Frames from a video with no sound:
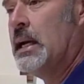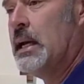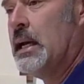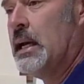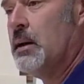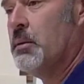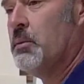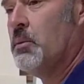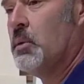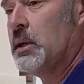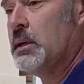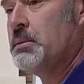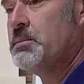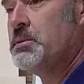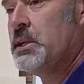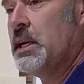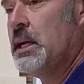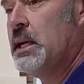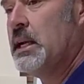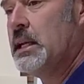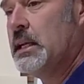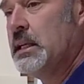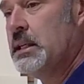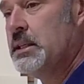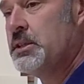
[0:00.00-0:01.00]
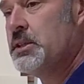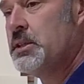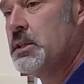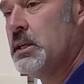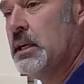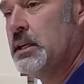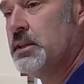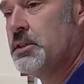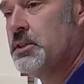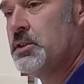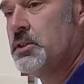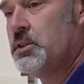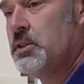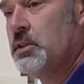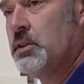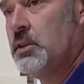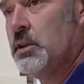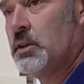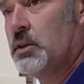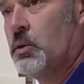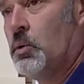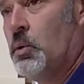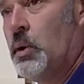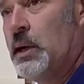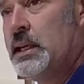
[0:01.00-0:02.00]
And what I'm saying is it's
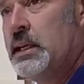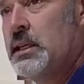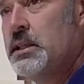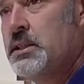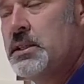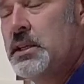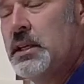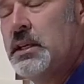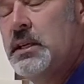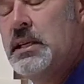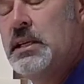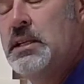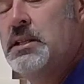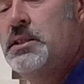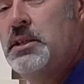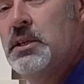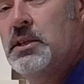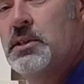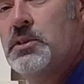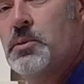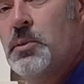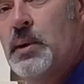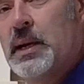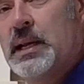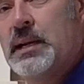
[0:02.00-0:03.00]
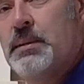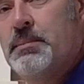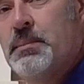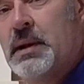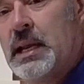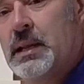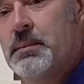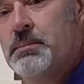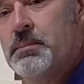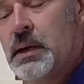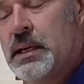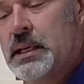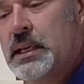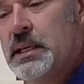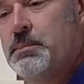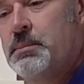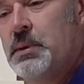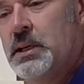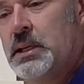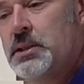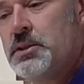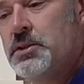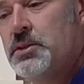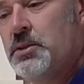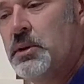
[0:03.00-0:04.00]
the quickest and easiest way to make money
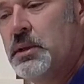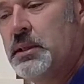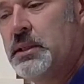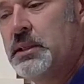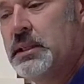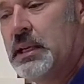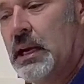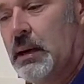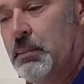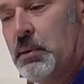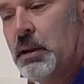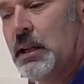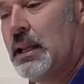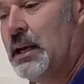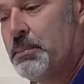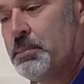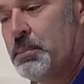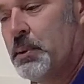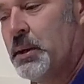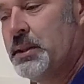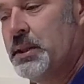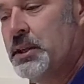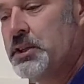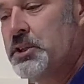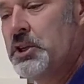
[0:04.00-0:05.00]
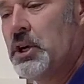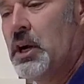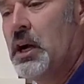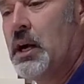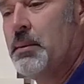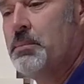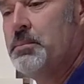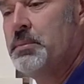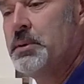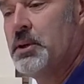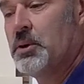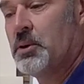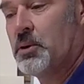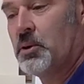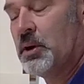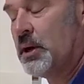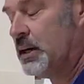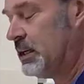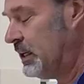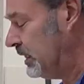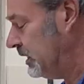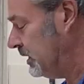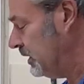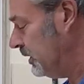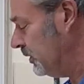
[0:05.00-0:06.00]
because you can double up on the job you're
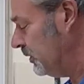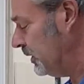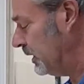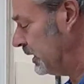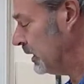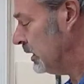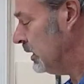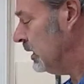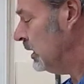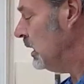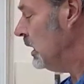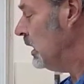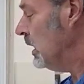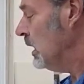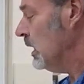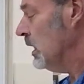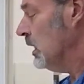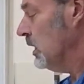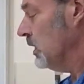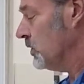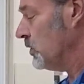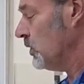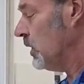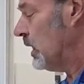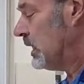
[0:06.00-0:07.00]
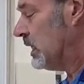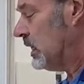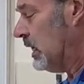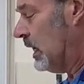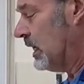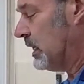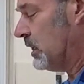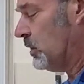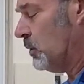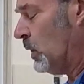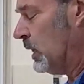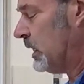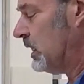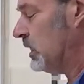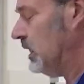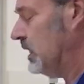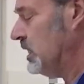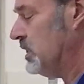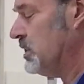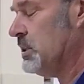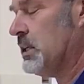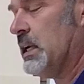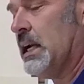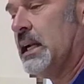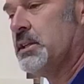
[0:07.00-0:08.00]
already doing. So I quickly
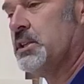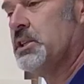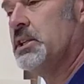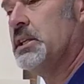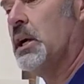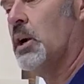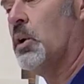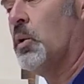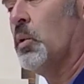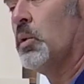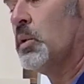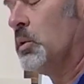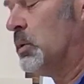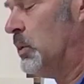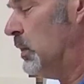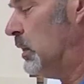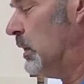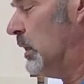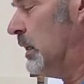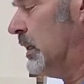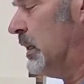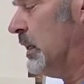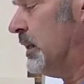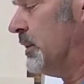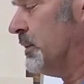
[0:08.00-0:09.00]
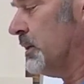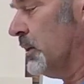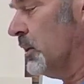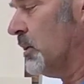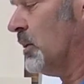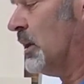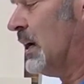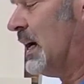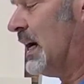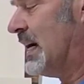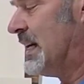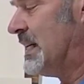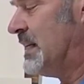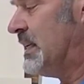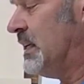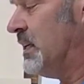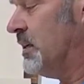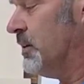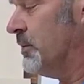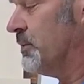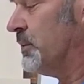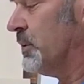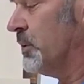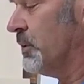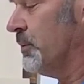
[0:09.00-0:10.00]
sketched out their idea
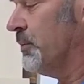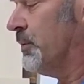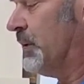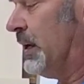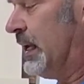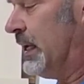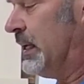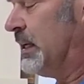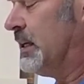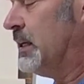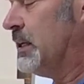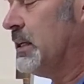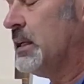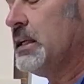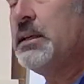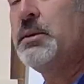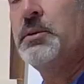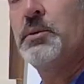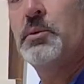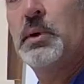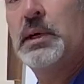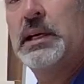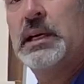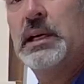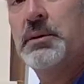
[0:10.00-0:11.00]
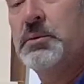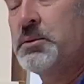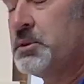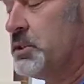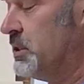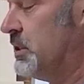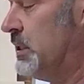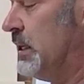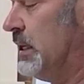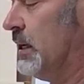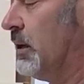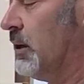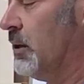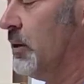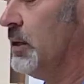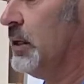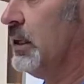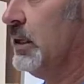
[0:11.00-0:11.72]
of their vanity when I was there.